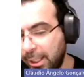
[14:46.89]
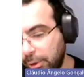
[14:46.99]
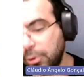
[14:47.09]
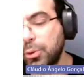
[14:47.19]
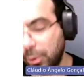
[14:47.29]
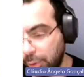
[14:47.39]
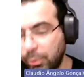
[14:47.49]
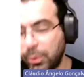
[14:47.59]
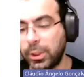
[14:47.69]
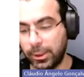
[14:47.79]
I also
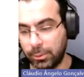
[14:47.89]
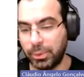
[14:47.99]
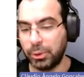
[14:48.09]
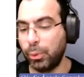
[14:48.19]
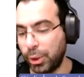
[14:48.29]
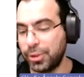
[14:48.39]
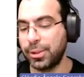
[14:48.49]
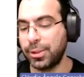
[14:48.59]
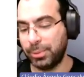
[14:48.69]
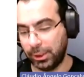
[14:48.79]
agree with that, but we
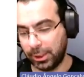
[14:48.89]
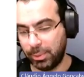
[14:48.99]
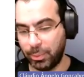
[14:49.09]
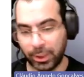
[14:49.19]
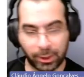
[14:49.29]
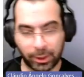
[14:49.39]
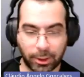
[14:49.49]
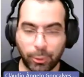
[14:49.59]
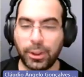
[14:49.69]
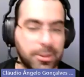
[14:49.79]
want something that people can
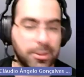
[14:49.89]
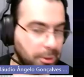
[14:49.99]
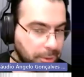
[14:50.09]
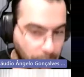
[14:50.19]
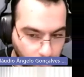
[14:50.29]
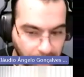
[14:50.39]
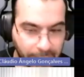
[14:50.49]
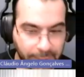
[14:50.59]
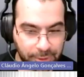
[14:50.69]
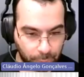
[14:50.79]
clone and get started
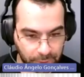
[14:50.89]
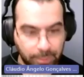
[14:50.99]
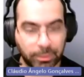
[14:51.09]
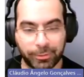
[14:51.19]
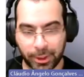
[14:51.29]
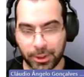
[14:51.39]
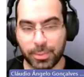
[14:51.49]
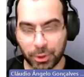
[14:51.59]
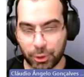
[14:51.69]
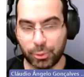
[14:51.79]
quickly. So we simplified
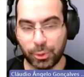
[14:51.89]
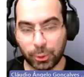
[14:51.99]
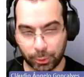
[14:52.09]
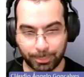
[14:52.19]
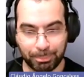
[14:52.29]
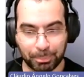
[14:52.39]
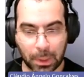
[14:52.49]
as much as we could,